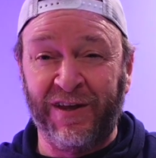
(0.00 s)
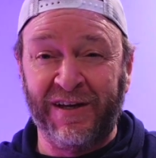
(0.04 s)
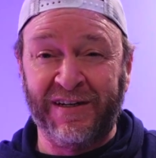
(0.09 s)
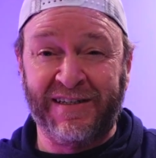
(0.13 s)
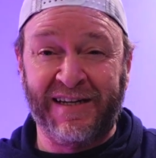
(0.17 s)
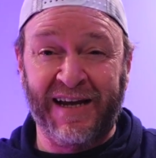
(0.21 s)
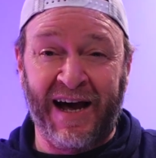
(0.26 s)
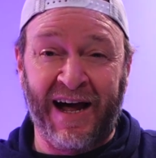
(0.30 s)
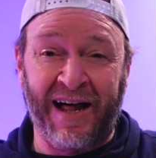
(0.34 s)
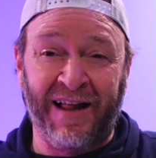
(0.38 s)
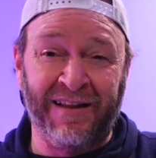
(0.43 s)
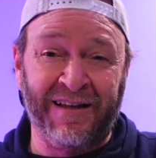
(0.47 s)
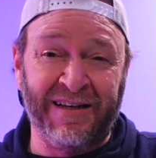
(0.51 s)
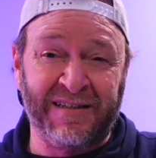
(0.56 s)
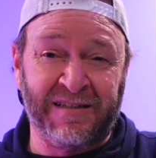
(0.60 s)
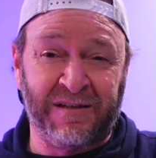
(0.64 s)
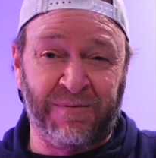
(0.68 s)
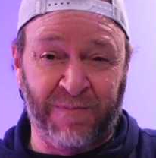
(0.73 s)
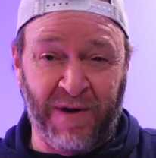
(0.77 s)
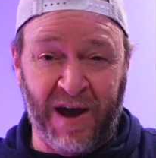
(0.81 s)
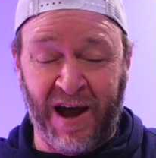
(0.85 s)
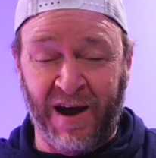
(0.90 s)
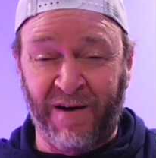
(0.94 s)

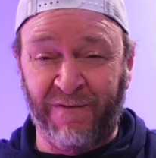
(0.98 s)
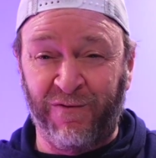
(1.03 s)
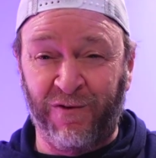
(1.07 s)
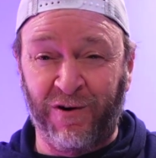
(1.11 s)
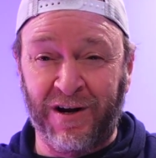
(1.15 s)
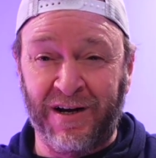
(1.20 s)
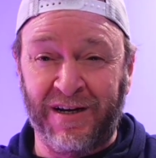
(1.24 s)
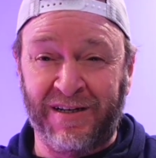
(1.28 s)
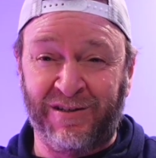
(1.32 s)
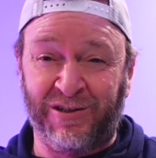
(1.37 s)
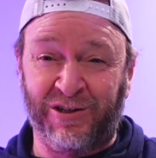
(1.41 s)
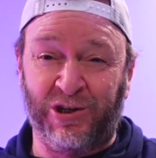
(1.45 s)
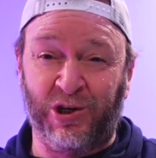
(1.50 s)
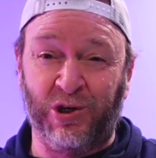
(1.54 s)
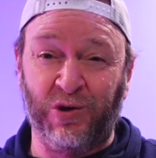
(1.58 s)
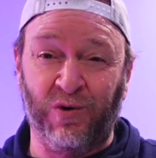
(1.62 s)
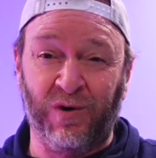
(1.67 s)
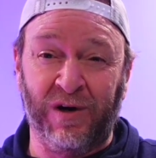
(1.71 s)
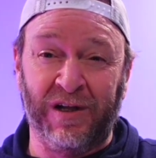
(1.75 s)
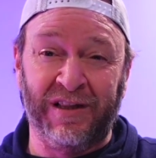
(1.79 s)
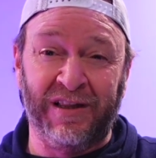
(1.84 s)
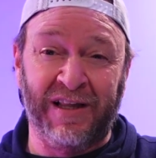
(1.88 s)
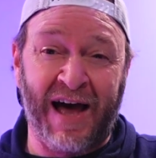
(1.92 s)
Dallas Mavericks
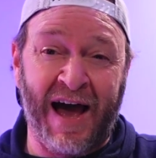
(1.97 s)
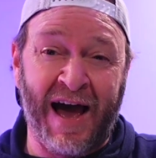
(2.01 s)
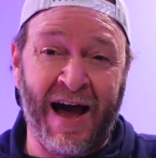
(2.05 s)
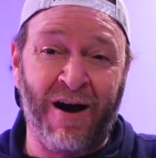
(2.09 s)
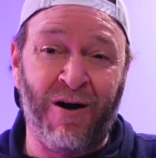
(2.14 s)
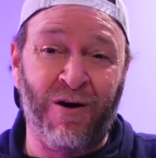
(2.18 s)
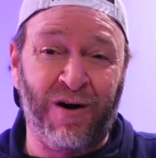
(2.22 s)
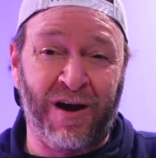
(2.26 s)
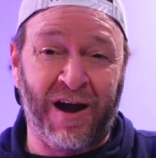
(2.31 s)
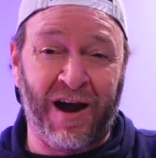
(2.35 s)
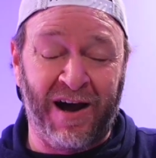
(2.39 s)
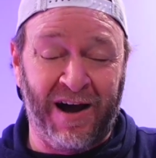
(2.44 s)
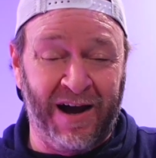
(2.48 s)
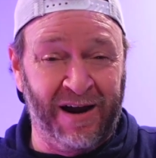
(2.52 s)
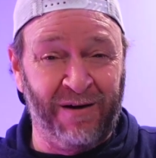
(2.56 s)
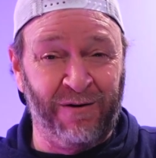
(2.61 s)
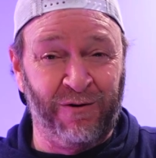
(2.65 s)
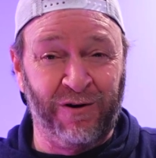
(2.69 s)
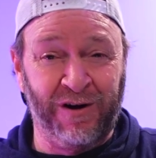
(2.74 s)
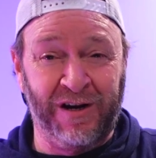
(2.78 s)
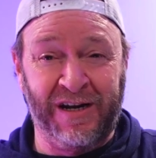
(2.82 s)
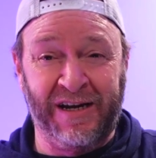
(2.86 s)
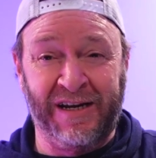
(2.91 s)
to allow
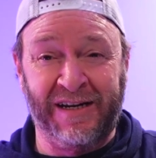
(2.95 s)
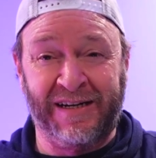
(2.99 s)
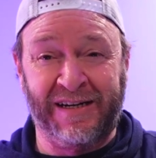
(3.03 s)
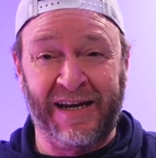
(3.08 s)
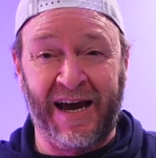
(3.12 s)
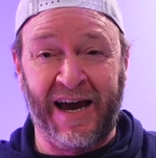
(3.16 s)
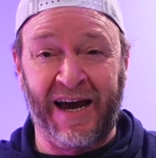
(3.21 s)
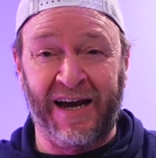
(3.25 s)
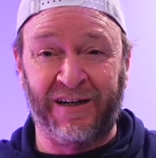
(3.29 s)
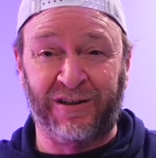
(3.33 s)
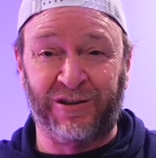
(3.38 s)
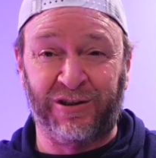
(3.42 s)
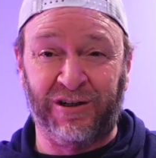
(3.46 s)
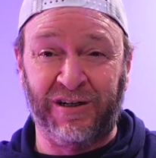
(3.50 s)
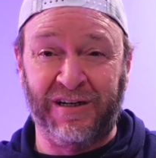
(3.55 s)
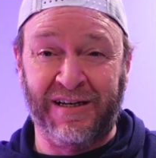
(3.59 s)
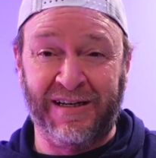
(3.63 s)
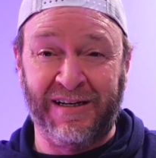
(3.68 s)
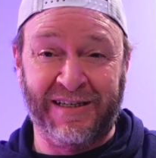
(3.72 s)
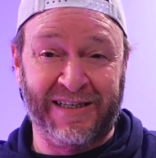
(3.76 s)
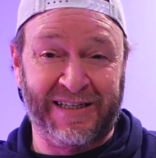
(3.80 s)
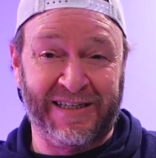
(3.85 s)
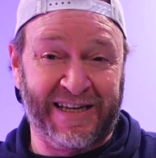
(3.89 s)
Kyrie to
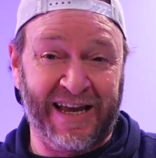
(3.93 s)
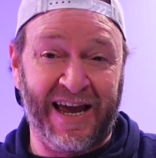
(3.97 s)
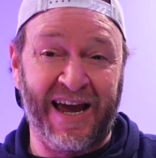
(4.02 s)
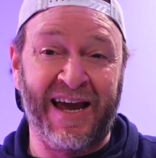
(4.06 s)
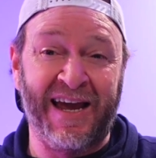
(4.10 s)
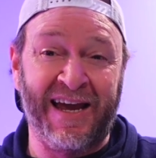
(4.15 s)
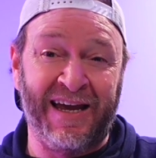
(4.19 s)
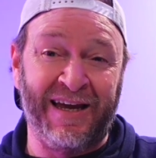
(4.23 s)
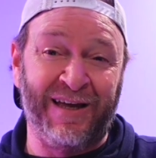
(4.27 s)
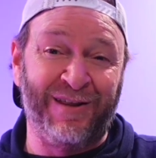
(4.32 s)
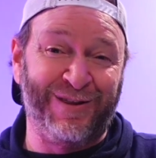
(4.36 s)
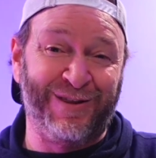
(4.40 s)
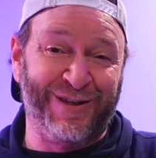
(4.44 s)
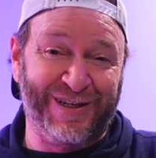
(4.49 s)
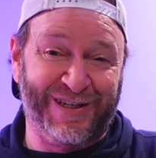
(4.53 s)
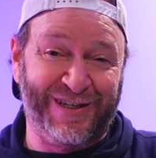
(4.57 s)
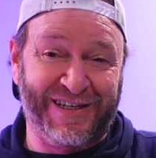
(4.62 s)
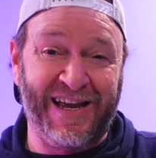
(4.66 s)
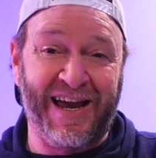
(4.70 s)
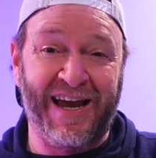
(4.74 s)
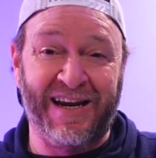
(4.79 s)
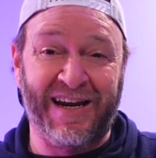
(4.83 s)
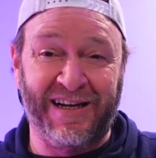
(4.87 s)
actually stay in the
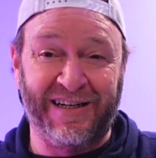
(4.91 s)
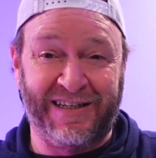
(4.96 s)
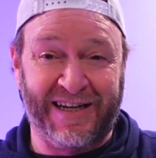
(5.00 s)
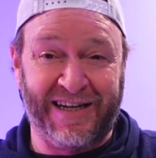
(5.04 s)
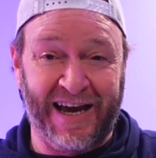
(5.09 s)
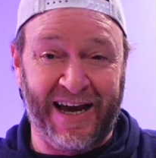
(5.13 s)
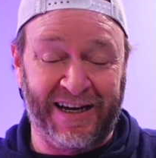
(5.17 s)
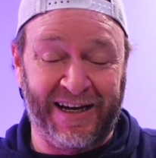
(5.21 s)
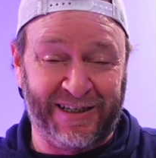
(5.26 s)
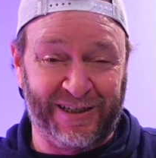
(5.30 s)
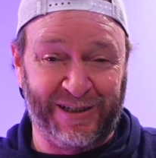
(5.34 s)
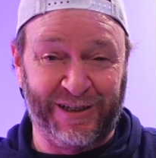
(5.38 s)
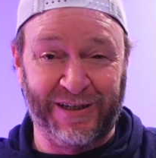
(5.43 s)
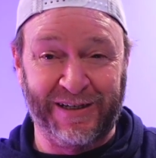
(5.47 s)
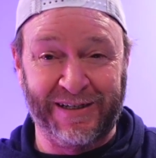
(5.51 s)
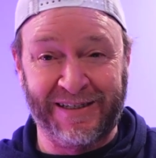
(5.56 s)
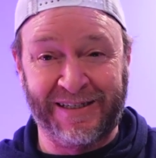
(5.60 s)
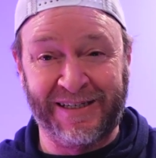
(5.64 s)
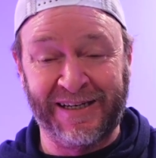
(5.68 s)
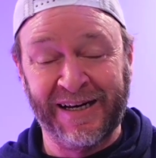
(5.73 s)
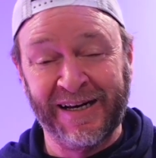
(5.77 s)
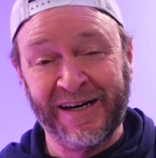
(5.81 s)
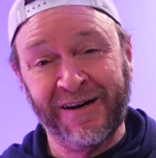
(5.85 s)
state of
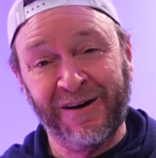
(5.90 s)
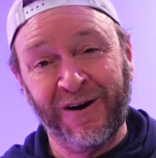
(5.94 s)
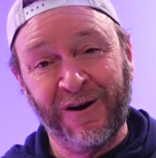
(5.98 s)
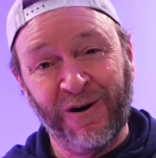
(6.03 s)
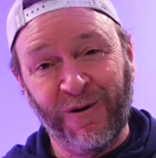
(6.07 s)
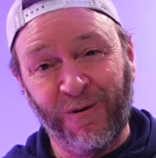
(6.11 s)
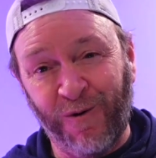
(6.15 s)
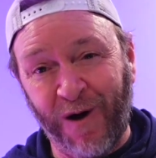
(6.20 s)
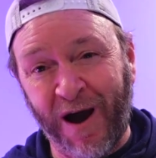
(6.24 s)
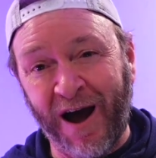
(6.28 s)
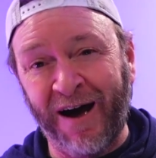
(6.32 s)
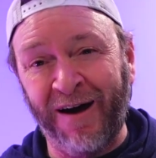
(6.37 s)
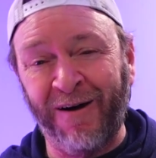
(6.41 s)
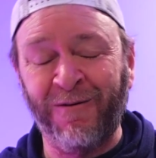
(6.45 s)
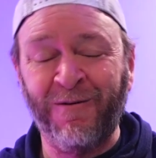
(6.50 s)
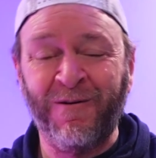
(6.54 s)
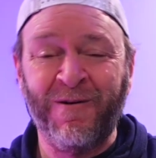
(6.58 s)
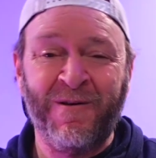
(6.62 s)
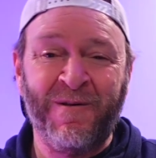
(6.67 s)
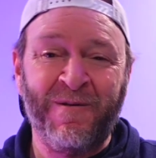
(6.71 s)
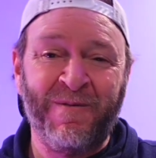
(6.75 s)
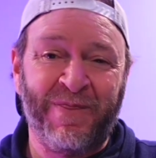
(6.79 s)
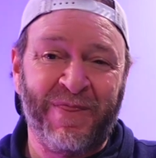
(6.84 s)
Texas, well,
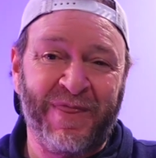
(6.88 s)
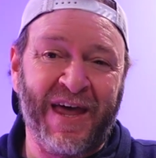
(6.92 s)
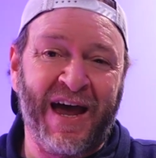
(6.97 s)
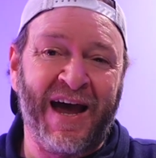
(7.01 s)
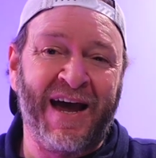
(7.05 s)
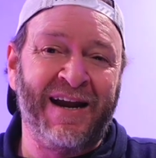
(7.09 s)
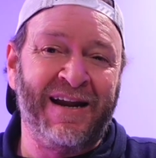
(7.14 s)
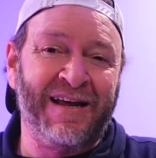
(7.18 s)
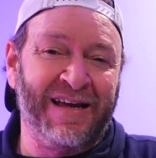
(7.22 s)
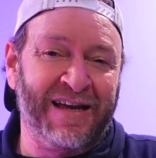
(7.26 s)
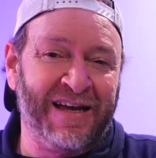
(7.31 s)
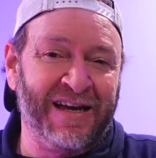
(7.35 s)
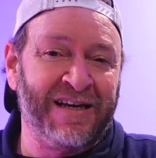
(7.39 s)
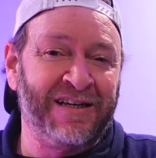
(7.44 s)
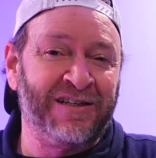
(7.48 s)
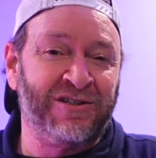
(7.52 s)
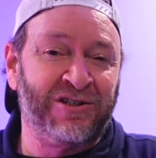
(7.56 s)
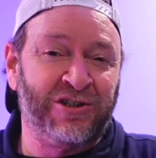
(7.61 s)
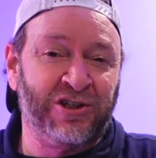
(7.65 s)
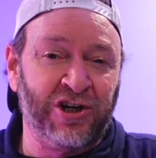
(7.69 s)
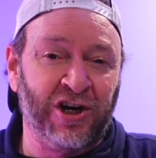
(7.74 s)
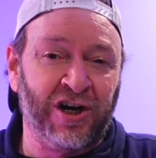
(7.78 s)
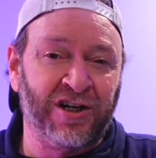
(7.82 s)
that
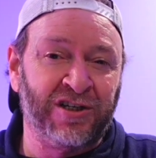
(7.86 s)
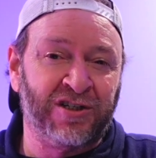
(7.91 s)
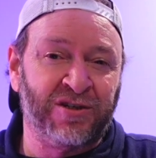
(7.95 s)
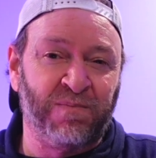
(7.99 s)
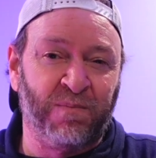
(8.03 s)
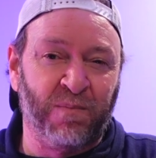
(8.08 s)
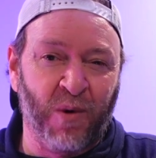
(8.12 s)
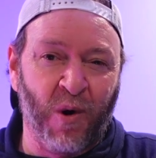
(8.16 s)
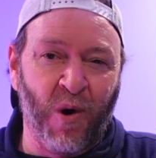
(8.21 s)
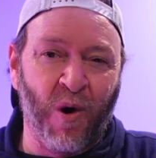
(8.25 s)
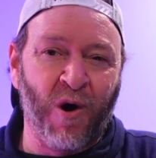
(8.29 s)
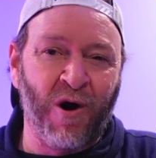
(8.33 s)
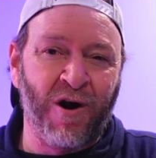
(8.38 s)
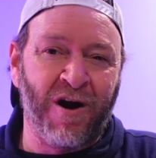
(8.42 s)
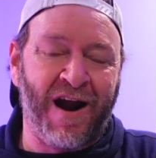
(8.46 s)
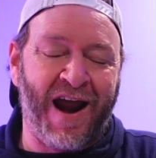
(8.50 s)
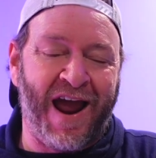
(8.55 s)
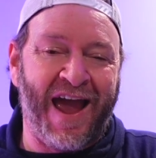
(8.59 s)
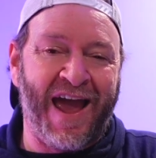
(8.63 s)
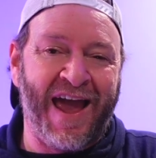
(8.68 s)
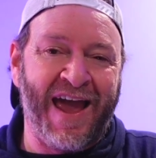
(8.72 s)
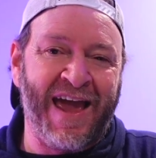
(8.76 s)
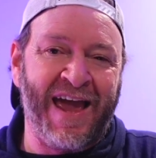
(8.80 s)
is just more
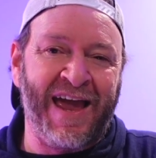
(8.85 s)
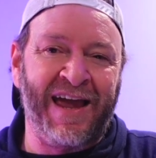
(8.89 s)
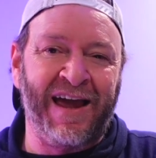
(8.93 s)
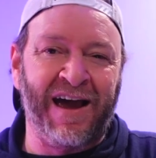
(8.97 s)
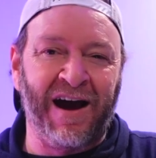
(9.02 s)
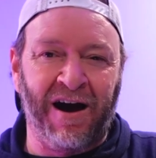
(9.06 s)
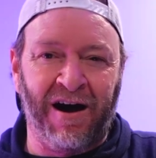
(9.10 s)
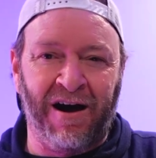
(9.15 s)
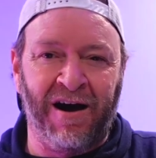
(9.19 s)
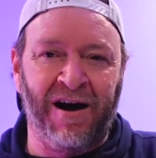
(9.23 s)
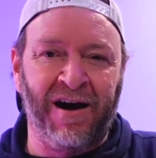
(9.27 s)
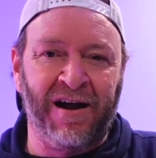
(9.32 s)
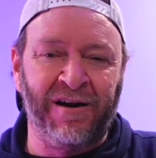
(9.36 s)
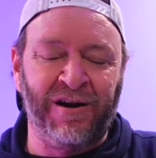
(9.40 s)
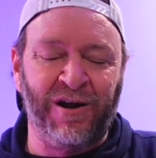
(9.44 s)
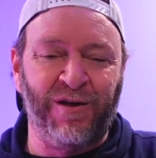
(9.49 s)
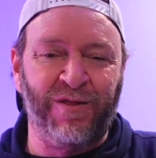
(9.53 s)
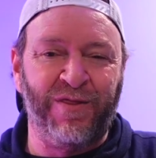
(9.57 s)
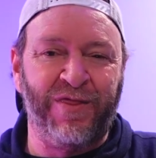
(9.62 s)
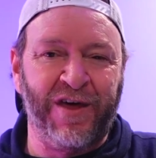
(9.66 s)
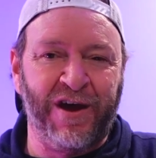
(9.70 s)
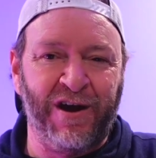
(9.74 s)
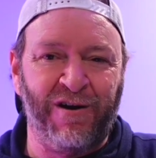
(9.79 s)
egg on
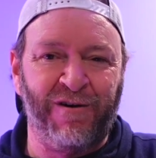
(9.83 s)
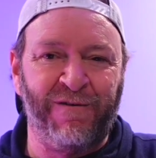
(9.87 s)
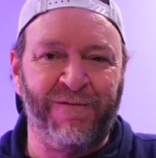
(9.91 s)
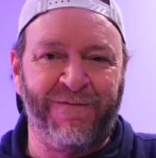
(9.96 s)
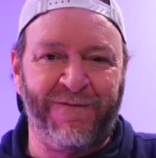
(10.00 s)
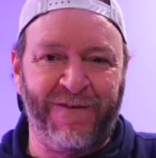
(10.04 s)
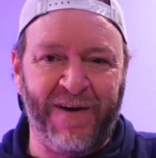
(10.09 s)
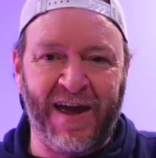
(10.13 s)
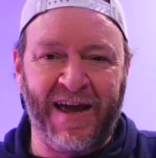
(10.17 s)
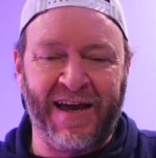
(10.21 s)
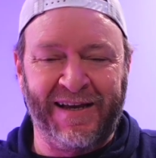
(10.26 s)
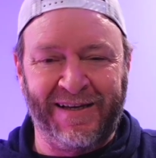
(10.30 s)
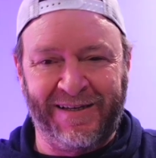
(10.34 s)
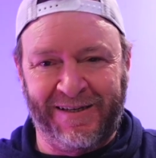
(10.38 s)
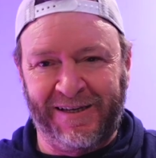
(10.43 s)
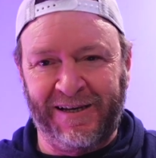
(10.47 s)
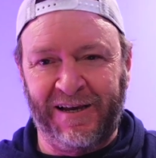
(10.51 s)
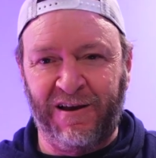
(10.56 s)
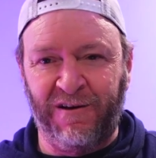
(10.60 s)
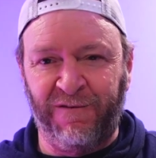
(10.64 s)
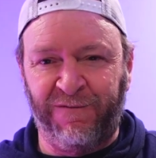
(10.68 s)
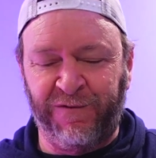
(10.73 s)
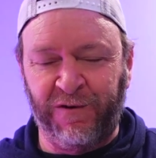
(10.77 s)
their face,
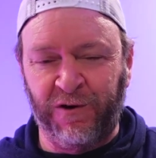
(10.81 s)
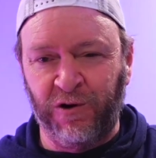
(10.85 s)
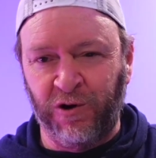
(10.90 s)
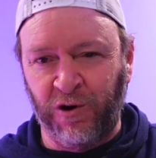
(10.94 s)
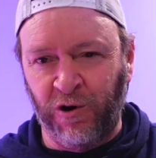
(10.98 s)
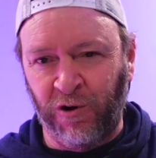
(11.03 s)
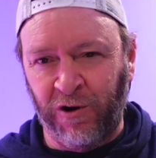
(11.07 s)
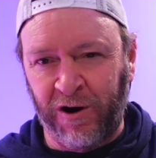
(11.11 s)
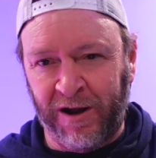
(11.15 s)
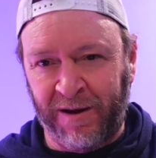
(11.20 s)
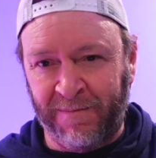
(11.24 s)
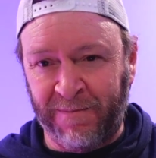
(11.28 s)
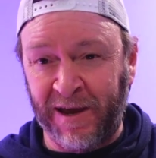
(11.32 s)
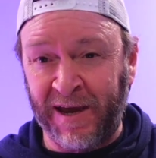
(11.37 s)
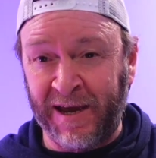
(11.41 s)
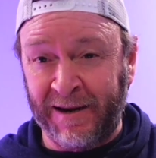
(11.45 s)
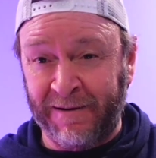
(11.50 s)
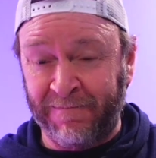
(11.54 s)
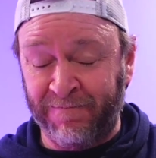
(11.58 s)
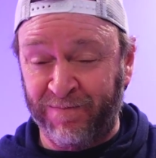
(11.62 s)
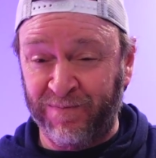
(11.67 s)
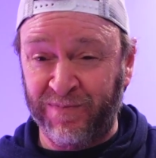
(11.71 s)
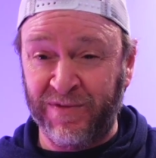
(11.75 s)
if you know what I mean.